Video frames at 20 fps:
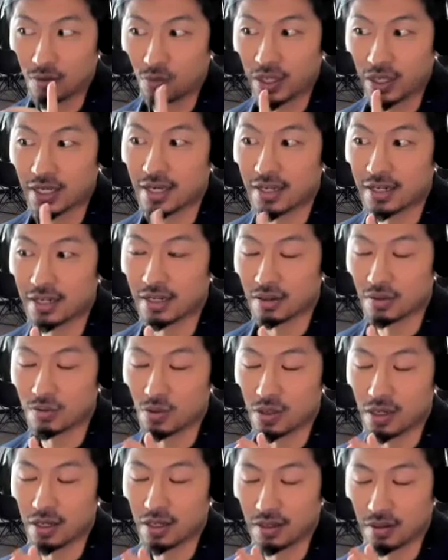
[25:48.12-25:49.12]
we can
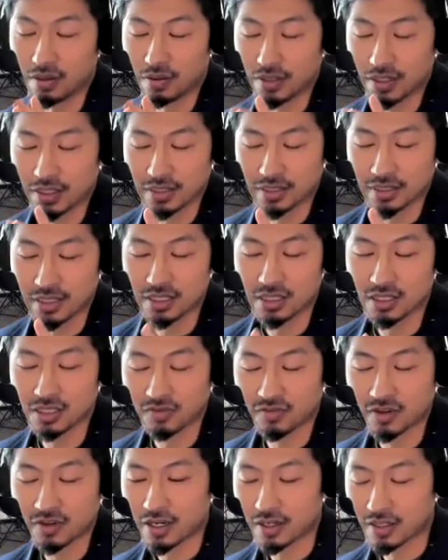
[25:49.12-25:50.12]
this
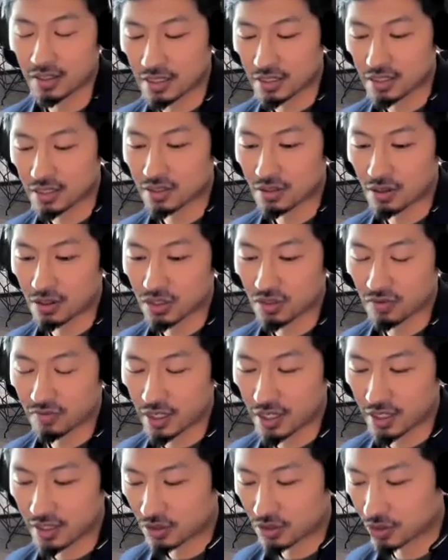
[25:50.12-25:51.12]
is also
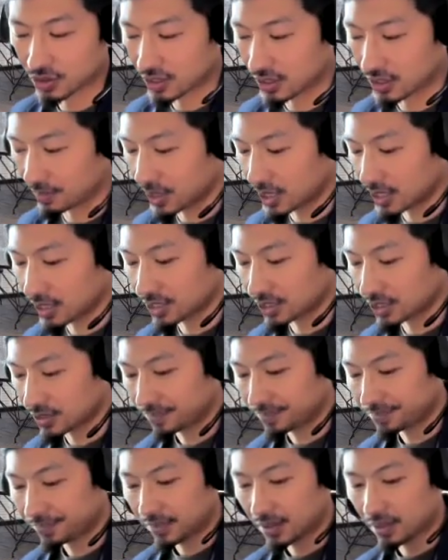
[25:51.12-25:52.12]
very interesting because
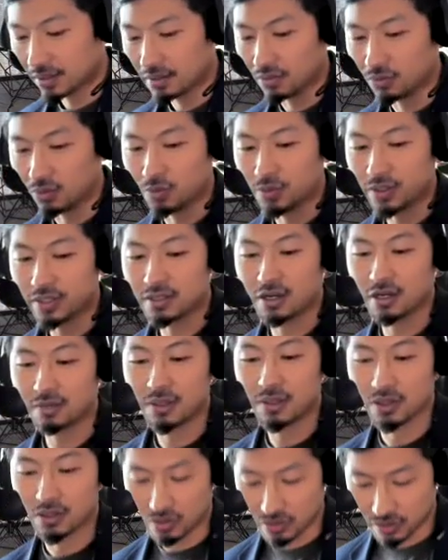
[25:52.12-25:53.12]
when we talk
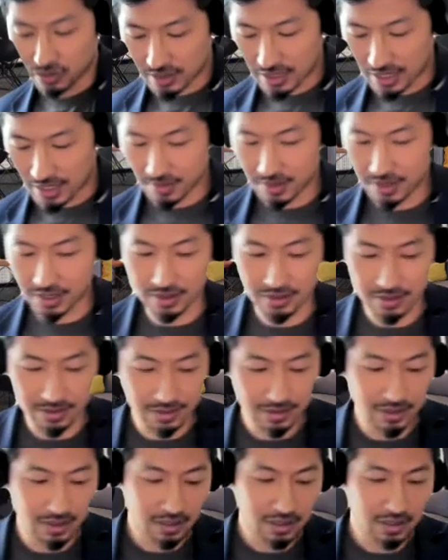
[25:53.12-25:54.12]
about glutes
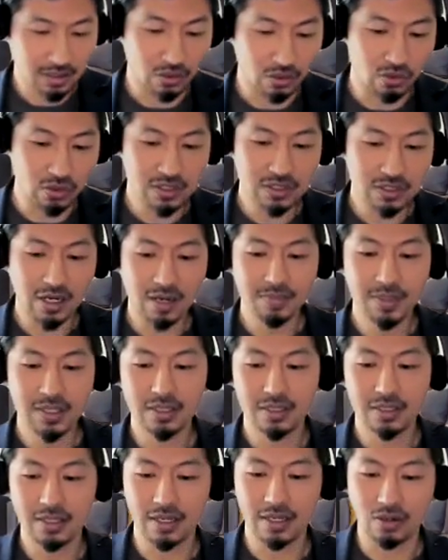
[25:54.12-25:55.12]

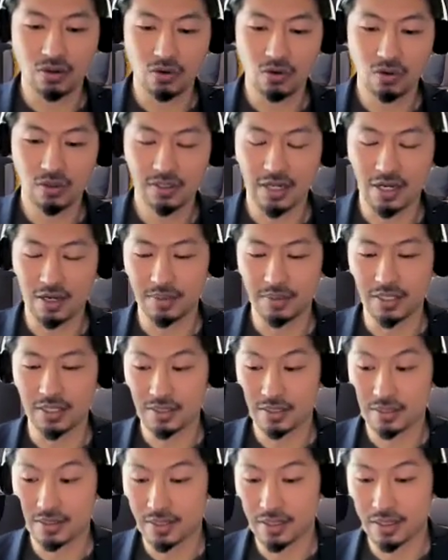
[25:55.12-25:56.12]
dominant and core
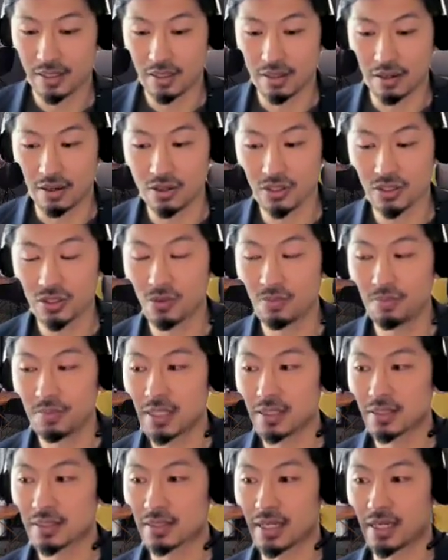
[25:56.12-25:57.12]
dominance also
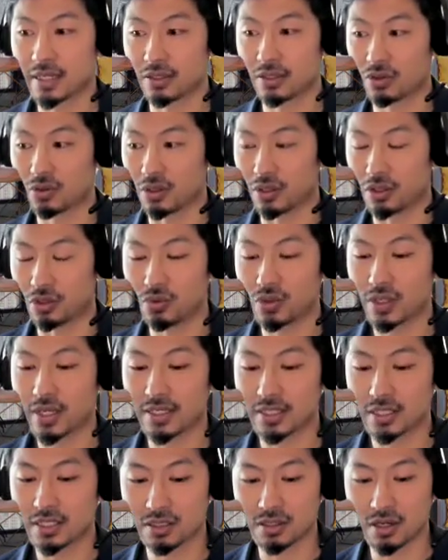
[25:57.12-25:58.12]
means that you
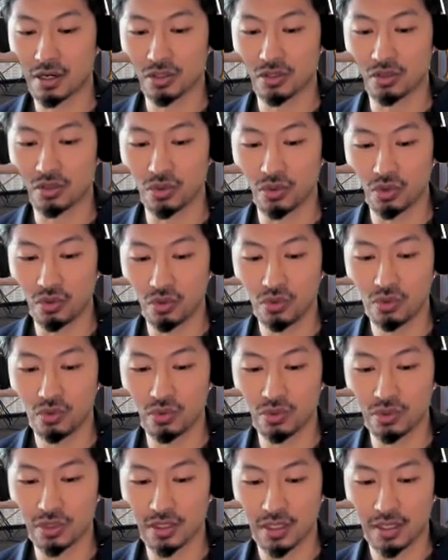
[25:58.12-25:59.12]
can start to
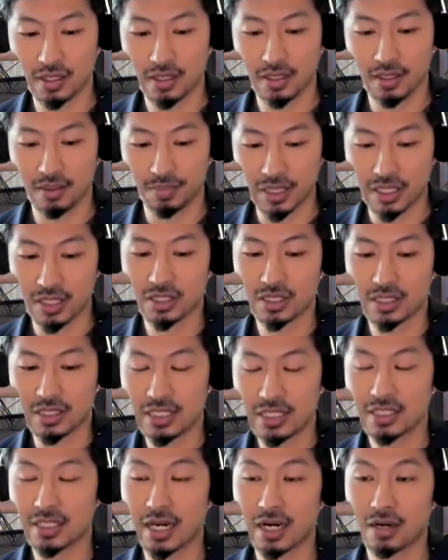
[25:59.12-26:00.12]
use because
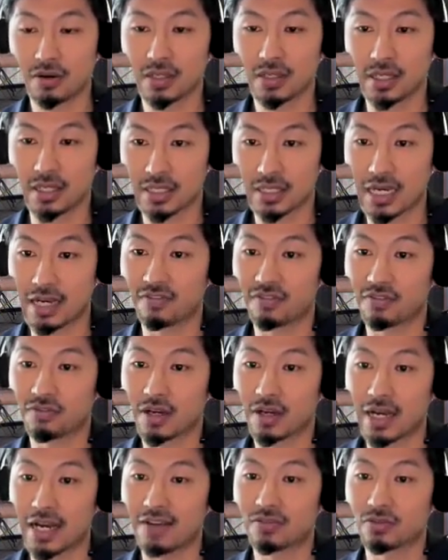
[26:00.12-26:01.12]
these areas
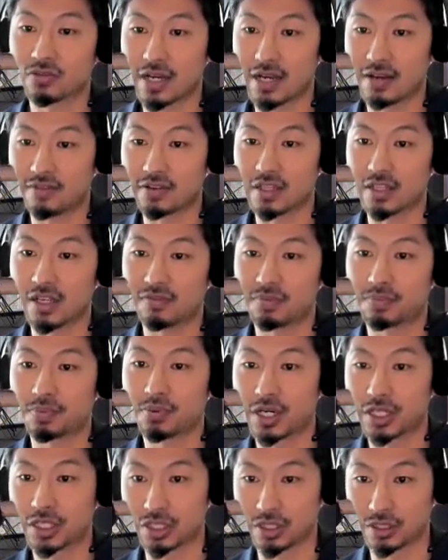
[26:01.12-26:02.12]
have to have enough
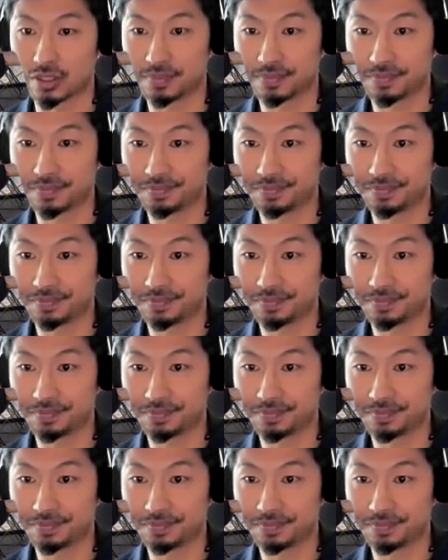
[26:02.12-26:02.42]
pressure.